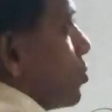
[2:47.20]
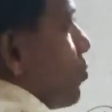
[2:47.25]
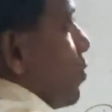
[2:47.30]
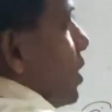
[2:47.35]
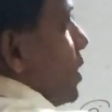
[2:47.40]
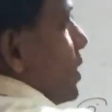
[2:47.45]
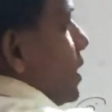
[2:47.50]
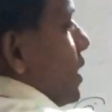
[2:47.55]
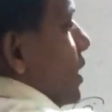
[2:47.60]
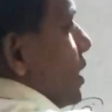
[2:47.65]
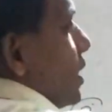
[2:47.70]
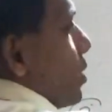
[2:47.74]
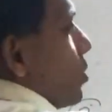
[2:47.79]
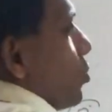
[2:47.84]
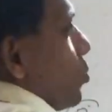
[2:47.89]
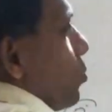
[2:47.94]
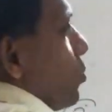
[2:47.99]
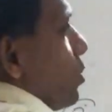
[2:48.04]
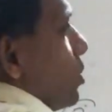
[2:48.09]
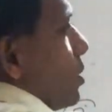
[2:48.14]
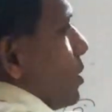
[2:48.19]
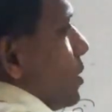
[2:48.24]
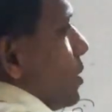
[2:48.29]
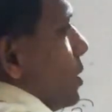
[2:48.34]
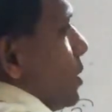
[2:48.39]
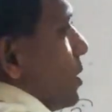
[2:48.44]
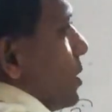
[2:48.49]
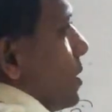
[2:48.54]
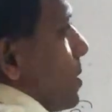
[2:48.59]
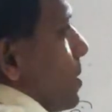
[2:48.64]
y equal
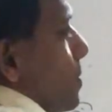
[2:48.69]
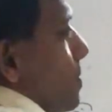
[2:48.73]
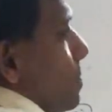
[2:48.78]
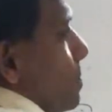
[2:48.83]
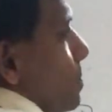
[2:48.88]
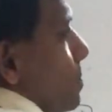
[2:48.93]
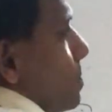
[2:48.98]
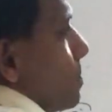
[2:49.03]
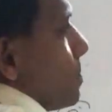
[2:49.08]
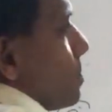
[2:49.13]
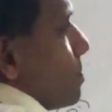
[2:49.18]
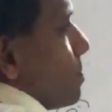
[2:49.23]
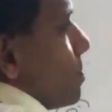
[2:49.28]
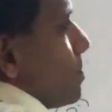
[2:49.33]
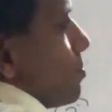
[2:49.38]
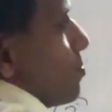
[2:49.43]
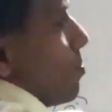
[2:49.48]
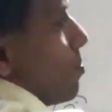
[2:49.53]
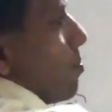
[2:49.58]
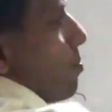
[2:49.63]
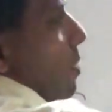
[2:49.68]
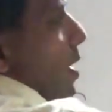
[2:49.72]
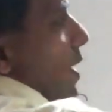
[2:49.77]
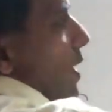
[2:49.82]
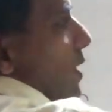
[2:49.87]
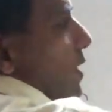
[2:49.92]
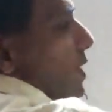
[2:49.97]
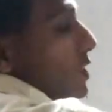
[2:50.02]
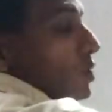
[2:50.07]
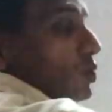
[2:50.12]

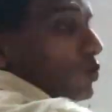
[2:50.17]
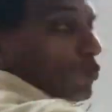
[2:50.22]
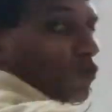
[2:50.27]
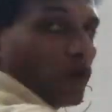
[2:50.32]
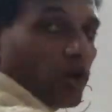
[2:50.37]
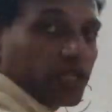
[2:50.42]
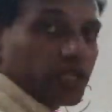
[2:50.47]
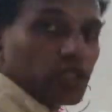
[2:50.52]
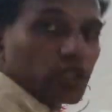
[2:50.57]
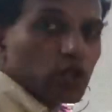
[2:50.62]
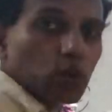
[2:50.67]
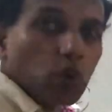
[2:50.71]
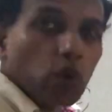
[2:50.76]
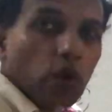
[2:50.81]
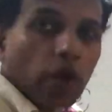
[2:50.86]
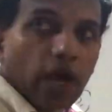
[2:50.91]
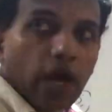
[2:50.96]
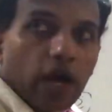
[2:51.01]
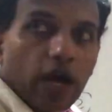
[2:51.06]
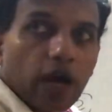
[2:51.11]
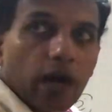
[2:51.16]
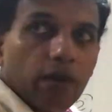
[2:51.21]
minus 1 square.